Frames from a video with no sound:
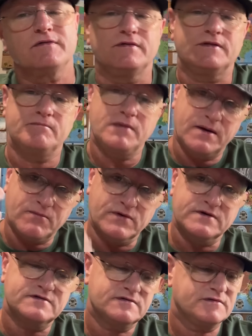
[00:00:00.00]
the
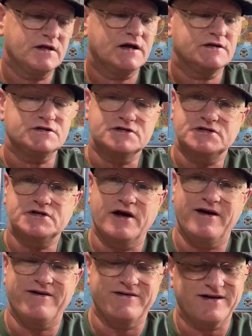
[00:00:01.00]
memories that I just
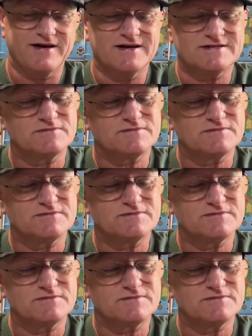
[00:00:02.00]
shared, guys.